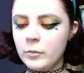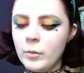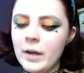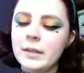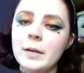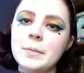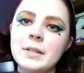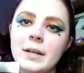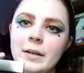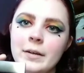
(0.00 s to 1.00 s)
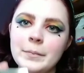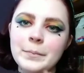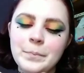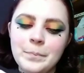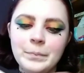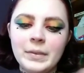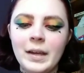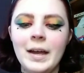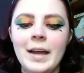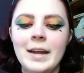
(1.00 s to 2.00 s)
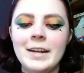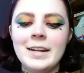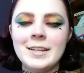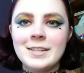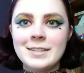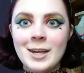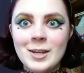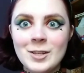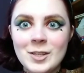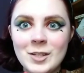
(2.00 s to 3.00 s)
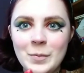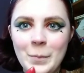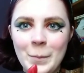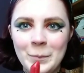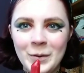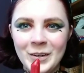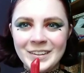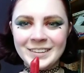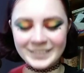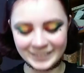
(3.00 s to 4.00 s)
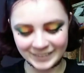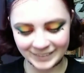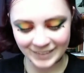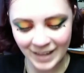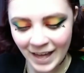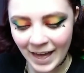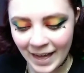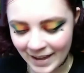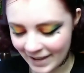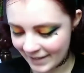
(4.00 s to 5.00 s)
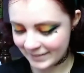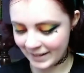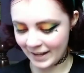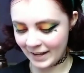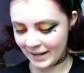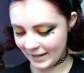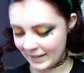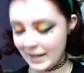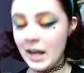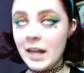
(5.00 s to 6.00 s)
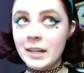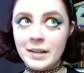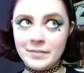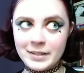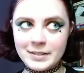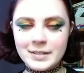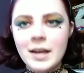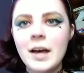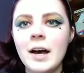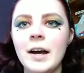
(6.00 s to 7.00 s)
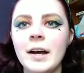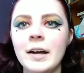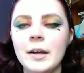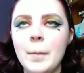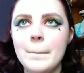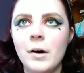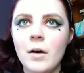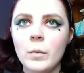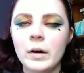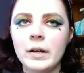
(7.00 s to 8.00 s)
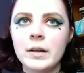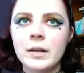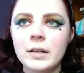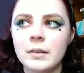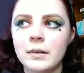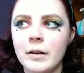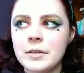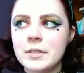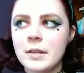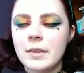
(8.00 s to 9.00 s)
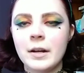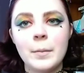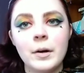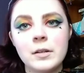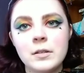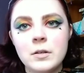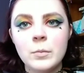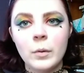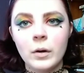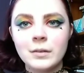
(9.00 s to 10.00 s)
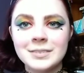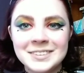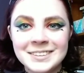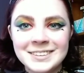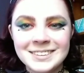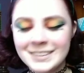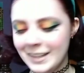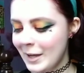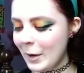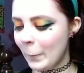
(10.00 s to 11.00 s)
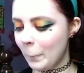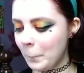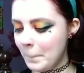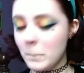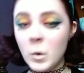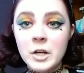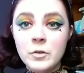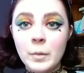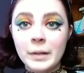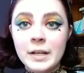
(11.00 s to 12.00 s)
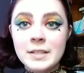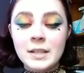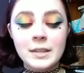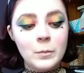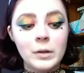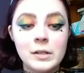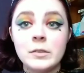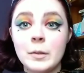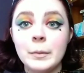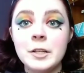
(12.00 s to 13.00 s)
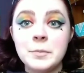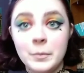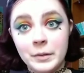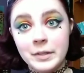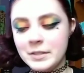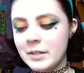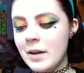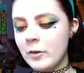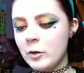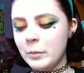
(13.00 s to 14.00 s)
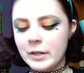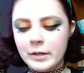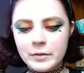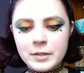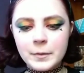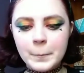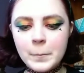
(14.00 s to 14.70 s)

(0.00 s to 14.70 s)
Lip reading: red lipstick, and it is sparkly, and I love it. I bought one, lost it, then I bought two more. One to replace it, then one as a replacement when this inevitably goes.